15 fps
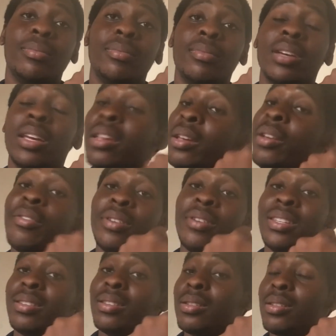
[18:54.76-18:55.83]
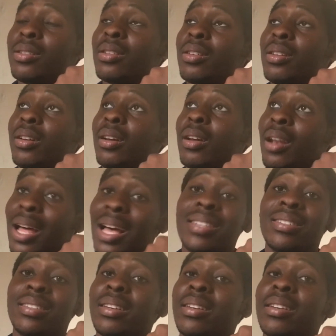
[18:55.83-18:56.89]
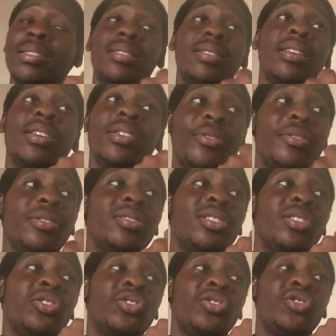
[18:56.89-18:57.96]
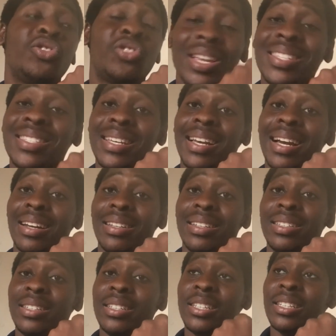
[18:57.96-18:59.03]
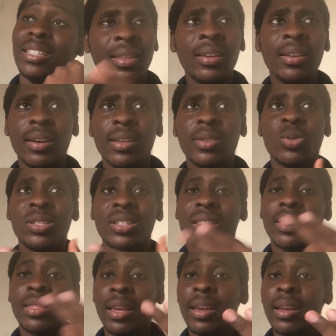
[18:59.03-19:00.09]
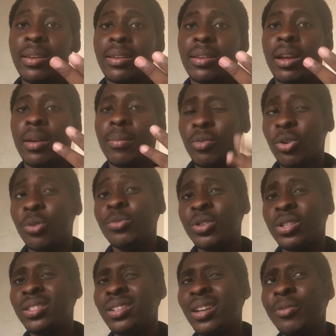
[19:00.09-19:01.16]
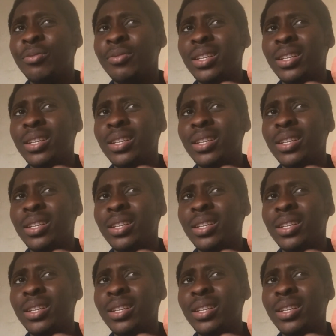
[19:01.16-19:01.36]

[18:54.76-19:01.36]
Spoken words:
increased last year. It's increased drastically. It was the third commodity that really